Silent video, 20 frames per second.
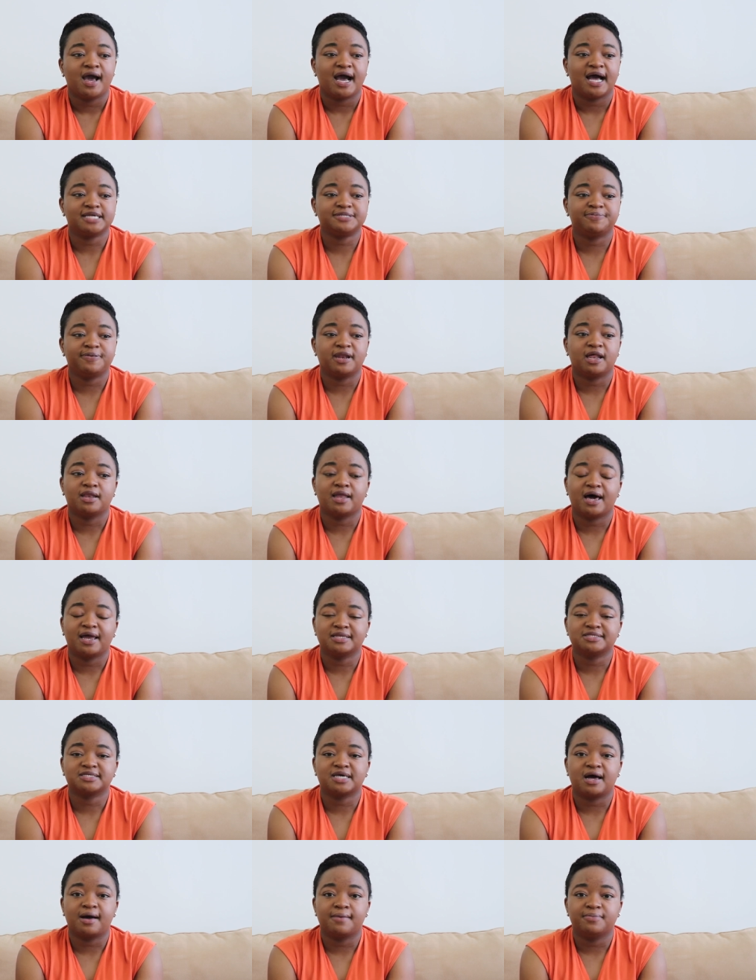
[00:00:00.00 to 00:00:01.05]
I spent a lot
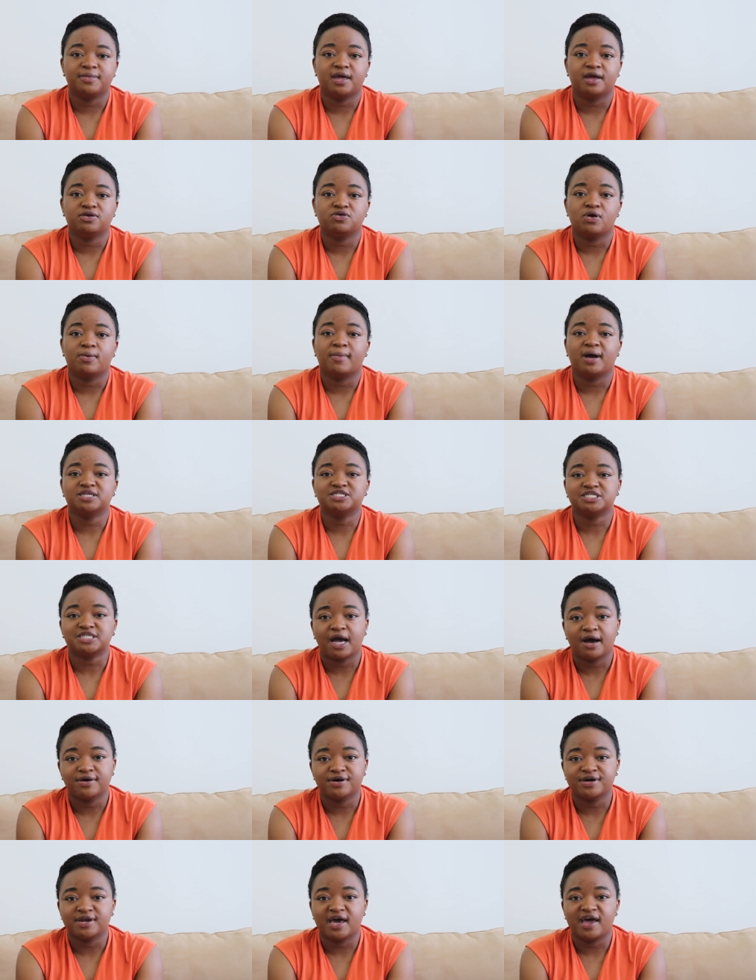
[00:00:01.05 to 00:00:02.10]
of time there during my
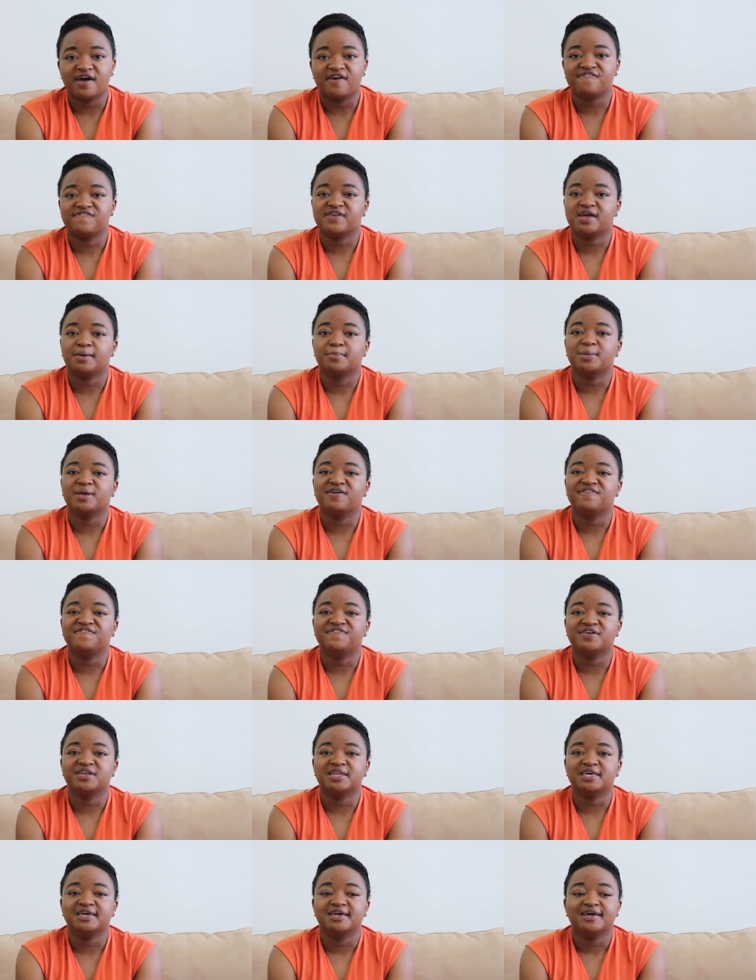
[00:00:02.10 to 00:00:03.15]
childhood. I had family in
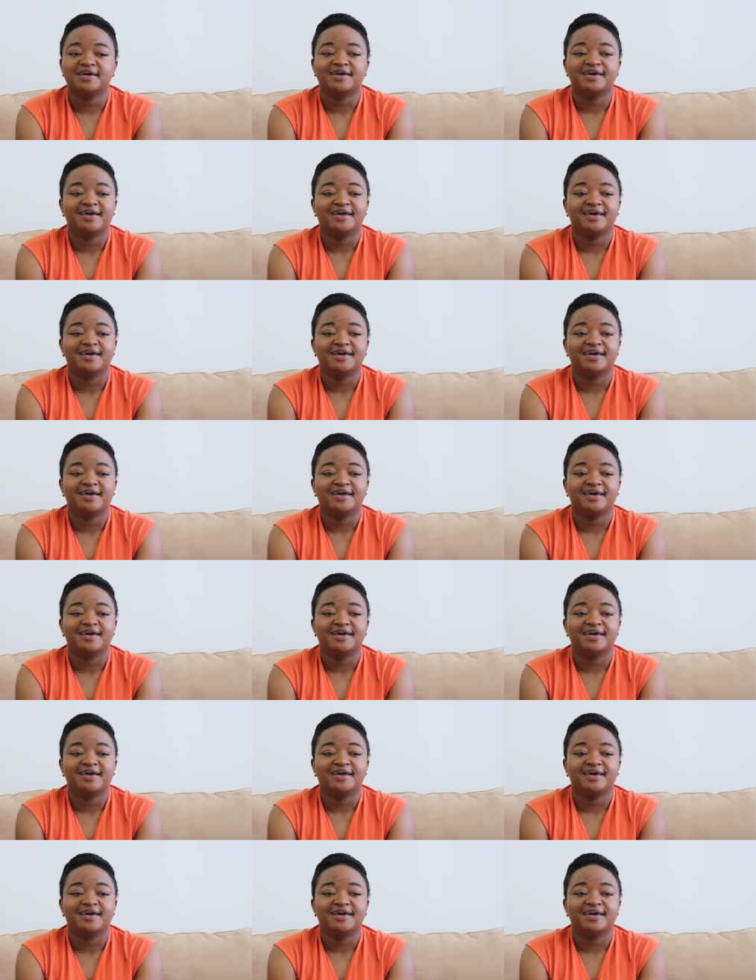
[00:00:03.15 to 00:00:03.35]
Philly.